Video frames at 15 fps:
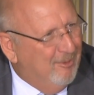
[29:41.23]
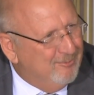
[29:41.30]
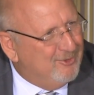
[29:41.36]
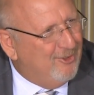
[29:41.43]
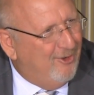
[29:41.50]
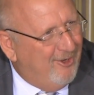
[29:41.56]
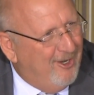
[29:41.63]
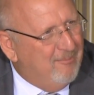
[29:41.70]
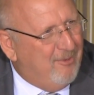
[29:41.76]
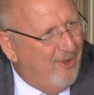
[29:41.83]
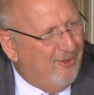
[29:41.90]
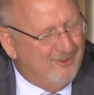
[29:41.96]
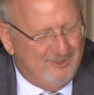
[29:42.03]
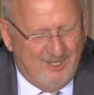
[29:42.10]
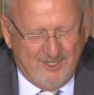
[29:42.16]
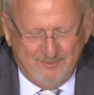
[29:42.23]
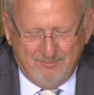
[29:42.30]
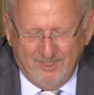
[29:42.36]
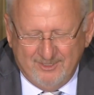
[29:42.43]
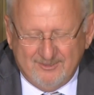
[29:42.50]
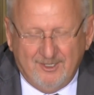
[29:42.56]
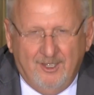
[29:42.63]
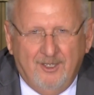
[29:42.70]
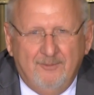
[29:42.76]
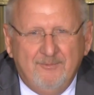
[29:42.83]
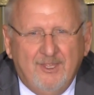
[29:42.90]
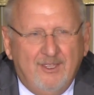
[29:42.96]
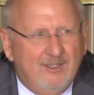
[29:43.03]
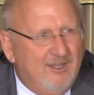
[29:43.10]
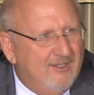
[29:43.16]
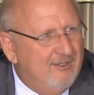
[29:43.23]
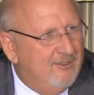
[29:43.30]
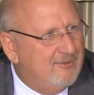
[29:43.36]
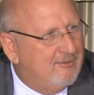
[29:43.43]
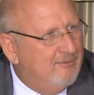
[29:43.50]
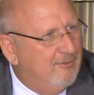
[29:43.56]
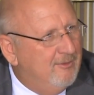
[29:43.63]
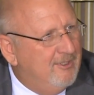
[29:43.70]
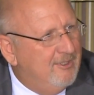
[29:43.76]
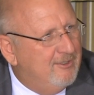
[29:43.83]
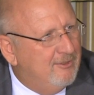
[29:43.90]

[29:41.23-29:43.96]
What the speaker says: I'm sorry. I apologize. But he